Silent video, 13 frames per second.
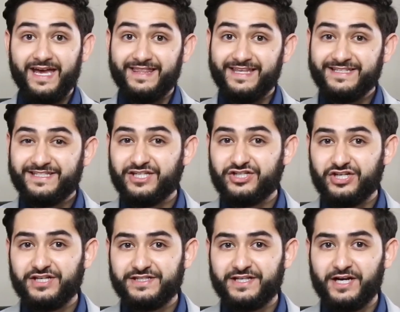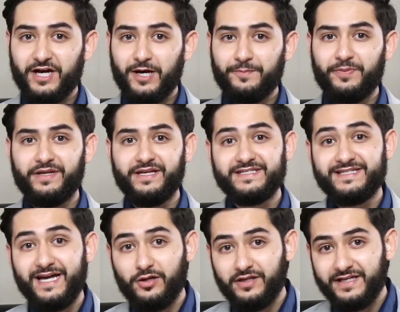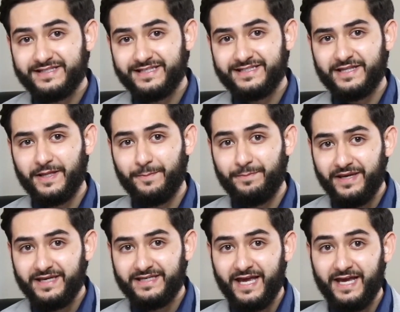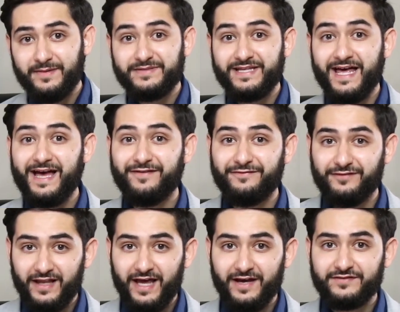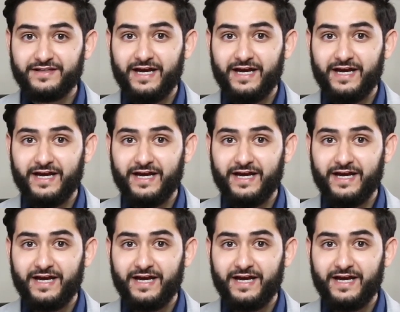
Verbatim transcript: And this is just the companies. Now listen to the big names that have left